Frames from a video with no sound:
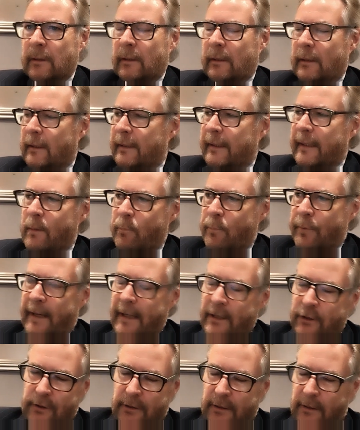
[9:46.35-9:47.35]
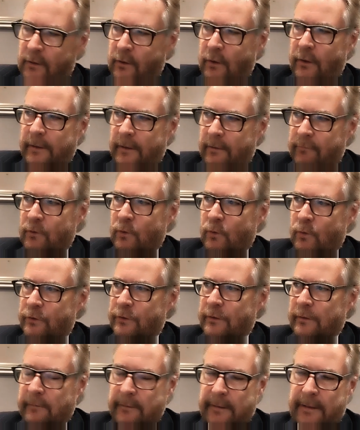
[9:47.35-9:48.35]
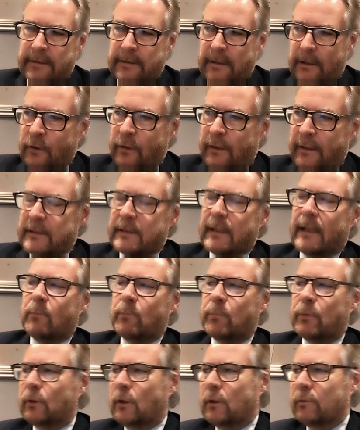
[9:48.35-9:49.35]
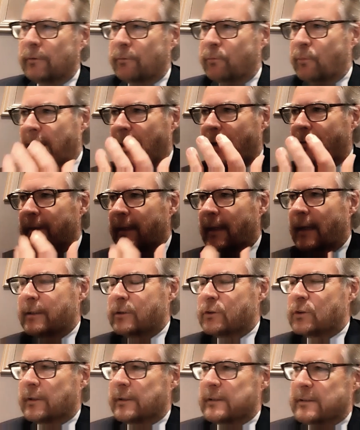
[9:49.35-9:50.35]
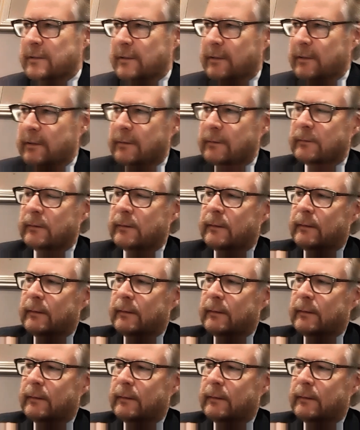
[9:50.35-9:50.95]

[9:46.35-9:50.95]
Mm. The impression I got, and of course, and here's a good example of if we haven't actually seen it